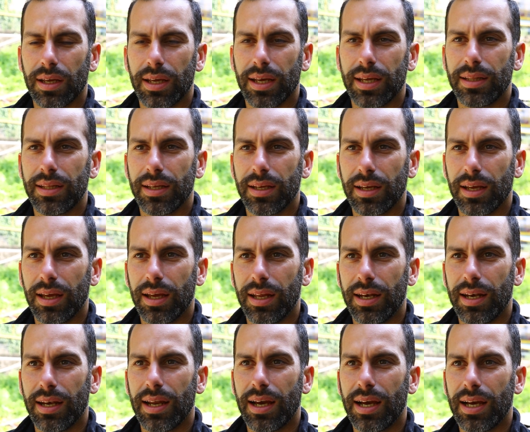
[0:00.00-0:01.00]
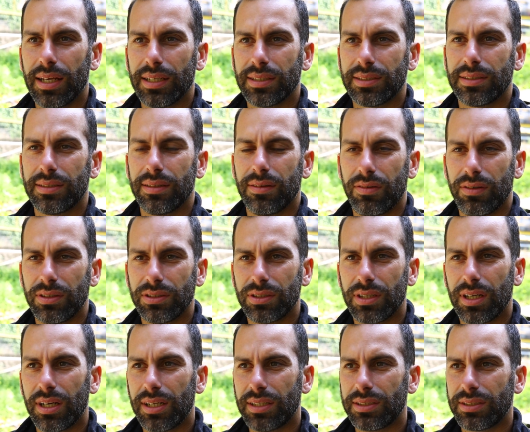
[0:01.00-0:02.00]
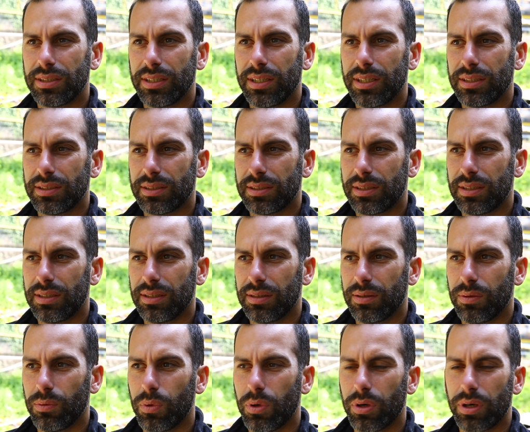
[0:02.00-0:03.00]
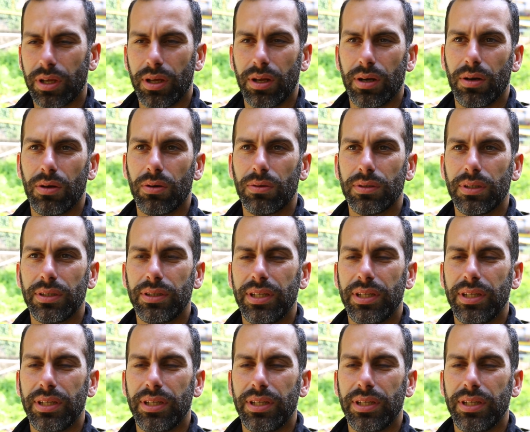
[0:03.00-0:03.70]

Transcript: getting a nice results is working on the